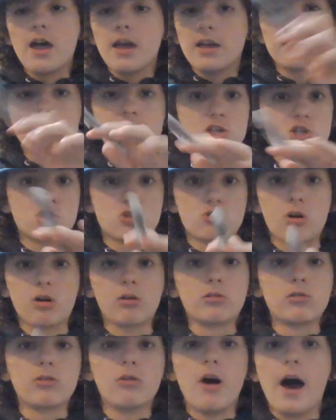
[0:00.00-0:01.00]
he
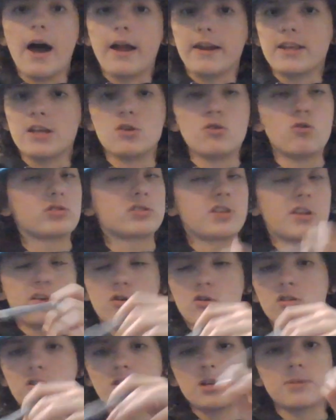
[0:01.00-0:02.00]
struggled a lot. He looked like he
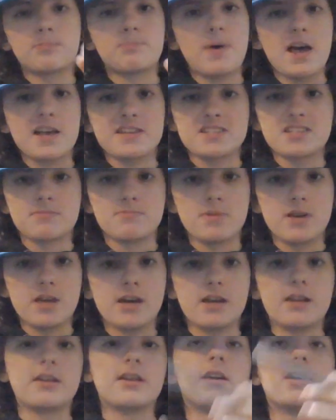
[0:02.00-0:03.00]
couldn't get past his
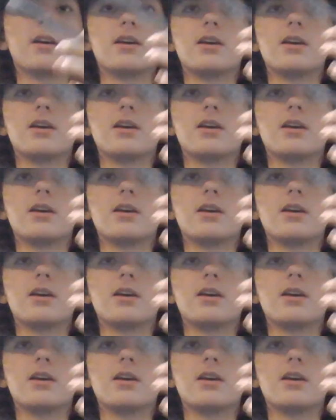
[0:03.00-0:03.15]
man.